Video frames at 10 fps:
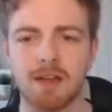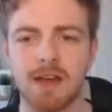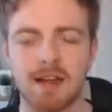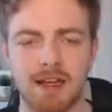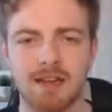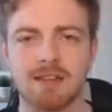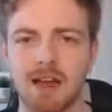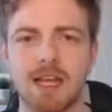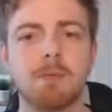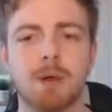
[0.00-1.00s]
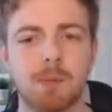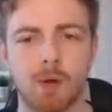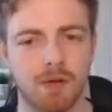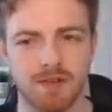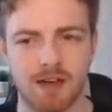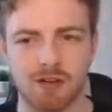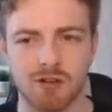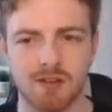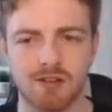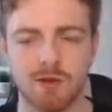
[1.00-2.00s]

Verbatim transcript: that is like Brick Bronze, actually.